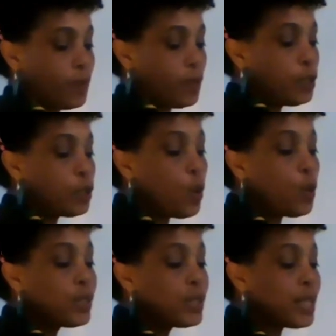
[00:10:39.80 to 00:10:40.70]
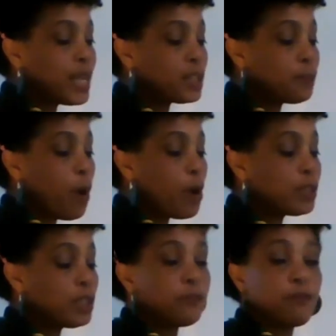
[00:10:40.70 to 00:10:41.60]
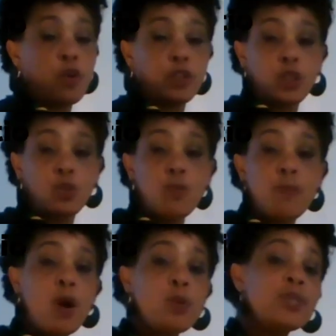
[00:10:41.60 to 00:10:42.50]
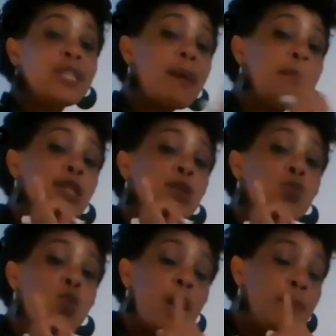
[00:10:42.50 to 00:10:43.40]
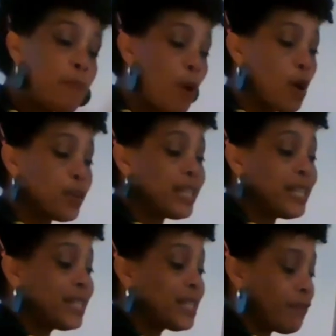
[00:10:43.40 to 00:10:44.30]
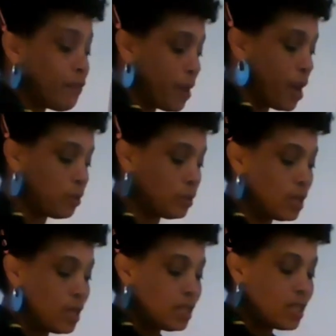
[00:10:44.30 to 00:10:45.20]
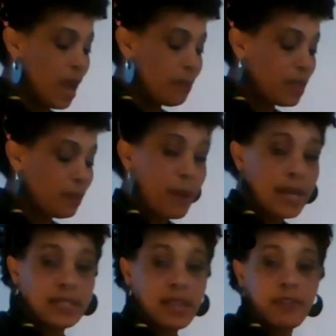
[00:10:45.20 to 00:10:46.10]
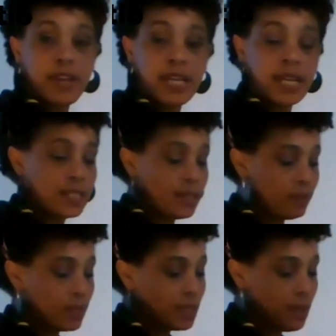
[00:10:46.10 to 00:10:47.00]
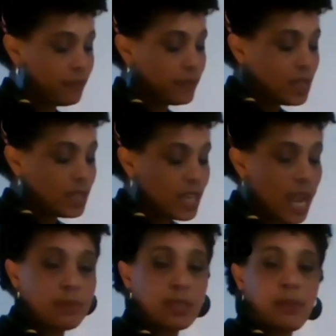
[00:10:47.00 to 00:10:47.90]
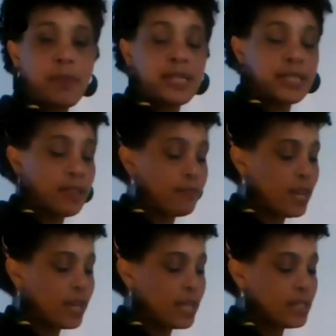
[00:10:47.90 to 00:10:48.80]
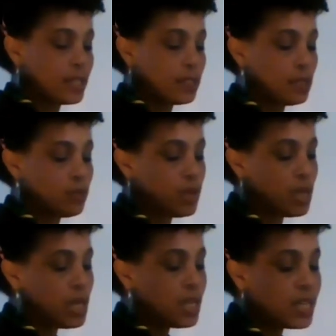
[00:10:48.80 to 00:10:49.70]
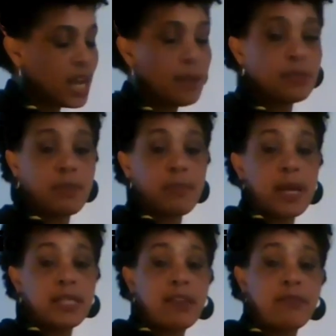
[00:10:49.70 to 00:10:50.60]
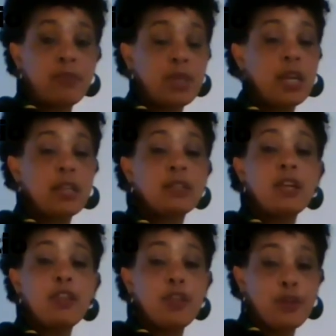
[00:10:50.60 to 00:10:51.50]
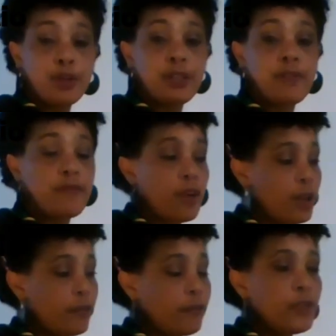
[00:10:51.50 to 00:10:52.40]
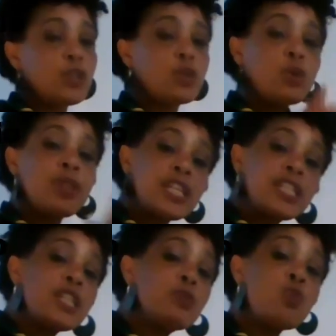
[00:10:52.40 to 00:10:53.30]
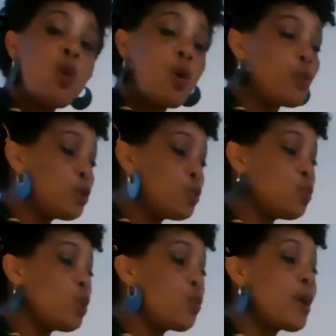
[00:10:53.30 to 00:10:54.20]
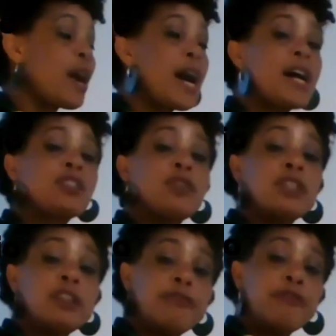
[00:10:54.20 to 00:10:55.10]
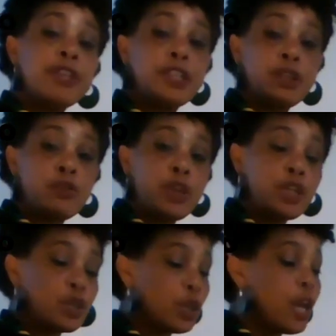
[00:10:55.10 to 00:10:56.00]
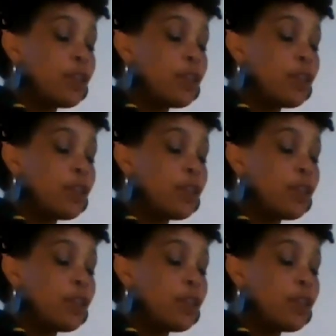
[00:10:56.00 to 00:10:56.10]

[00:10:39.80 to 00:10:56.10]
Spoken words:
So 6 parts is 42 pounds. That means 1 part is 7 pounds. Times that by 7, I get 77. Times that by 7, I get 63. Times that by 7, we get 35. So this is what we do when we're asked for difference in ratio.